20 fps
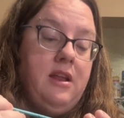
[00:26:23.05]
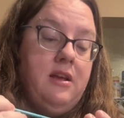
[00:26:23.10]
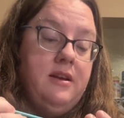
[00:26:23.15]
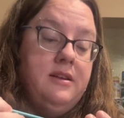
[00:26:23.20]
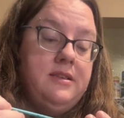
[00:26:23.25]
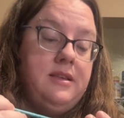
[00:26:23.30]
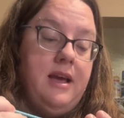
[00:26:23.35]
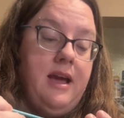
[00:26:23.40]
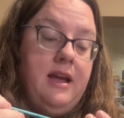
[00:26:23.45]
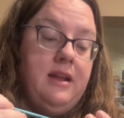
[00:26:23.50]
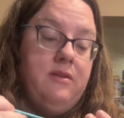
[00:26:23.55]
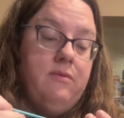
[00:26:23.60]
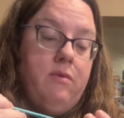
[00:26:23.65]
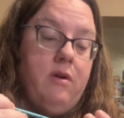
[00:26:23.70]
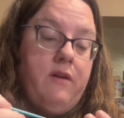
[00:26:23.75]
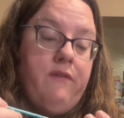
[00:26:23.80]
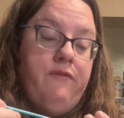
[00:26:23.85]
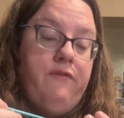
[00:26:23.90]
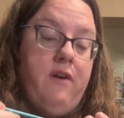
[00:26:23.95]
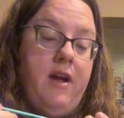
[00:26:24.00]
because I had to
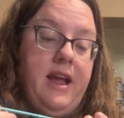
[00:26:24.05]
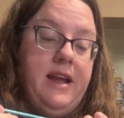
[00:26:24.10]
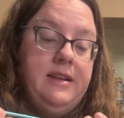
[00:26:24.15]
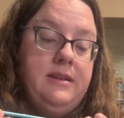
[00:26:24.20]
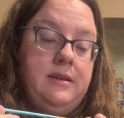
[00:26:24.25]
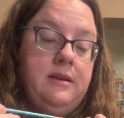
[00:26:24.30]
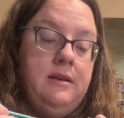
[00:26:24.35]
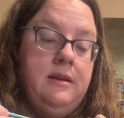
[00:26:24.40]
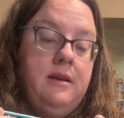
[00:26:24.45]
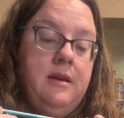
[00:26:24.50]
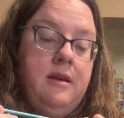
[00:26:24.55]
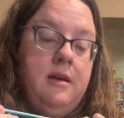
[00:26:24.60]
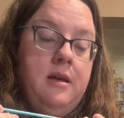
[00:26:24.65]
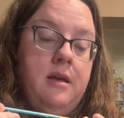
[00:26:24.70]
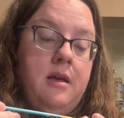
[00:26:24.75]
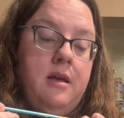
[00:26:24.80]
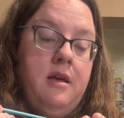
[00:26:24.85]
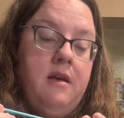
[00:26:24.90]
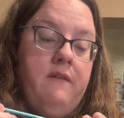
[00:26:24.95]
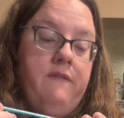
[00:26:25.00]
work freight
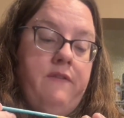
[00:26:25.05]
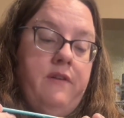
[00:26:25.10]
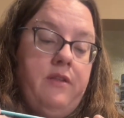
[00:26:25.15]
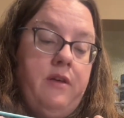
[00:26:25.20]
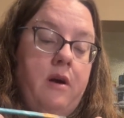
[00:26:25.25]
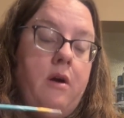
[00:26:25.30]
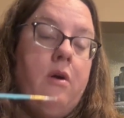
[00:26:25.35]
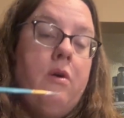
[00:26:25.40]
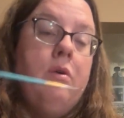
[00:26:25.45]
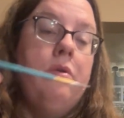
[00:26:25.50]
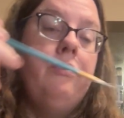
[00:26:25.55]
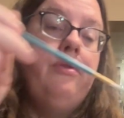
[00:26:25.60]
for the whole